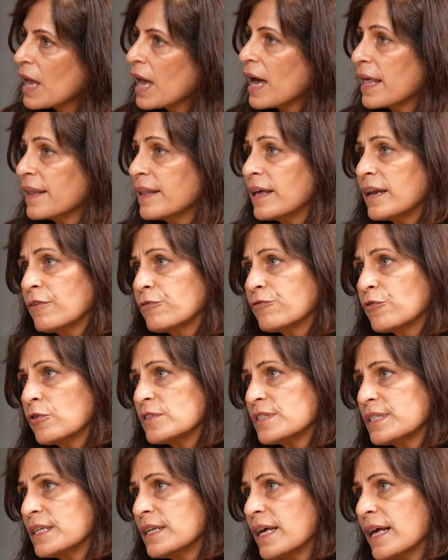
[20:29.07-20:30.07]
And then, of
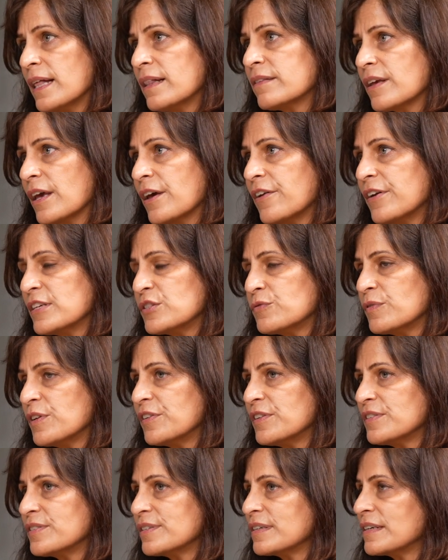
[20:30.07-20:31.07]
course, in healthcare, as we
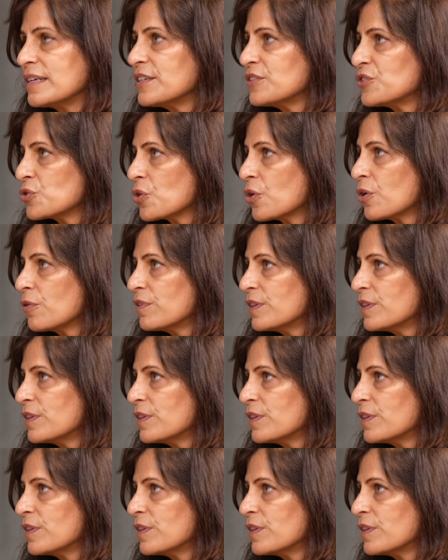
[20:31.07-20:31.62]
recently saw